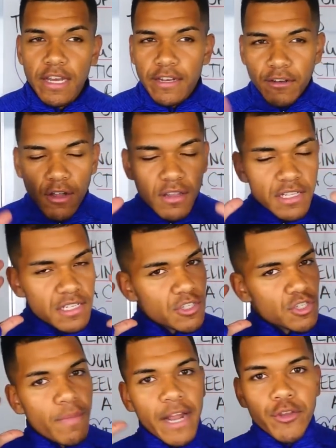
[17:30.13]
Not listening
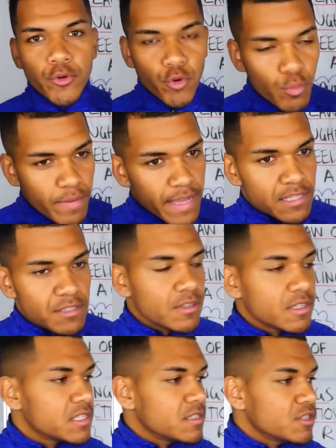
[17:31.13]
to binaural beats, not
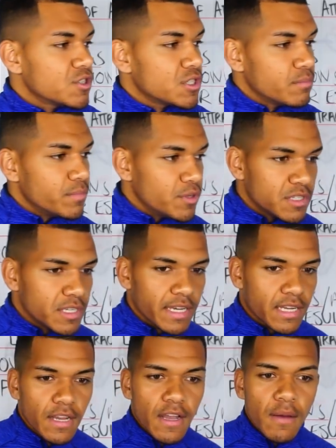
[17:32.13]
listening to some
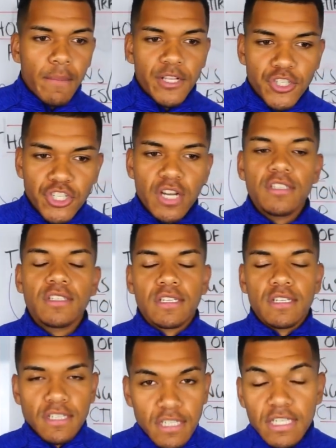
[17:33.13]
music, but
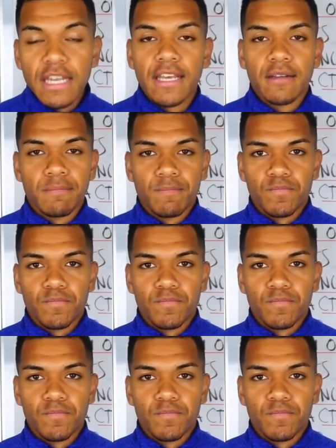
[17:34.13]
just sitting